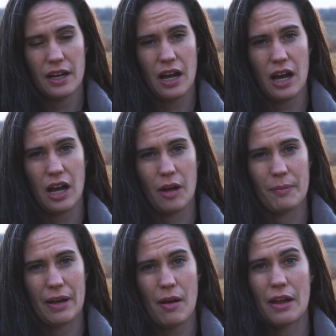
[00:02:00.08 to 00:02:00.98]

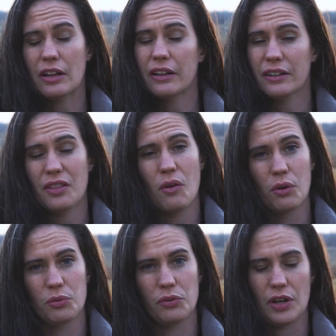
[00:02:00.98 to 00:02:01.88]
and clearly the
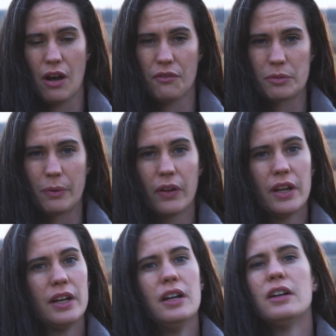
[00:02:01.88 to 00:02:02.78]
horse wasn't comfortable,
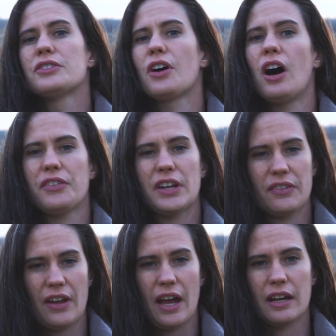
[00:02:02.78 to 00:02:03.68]
tossing
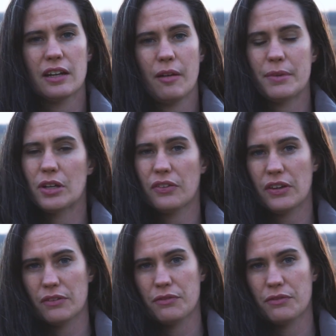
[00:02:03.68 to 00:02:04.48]
its head. I mean, you can see some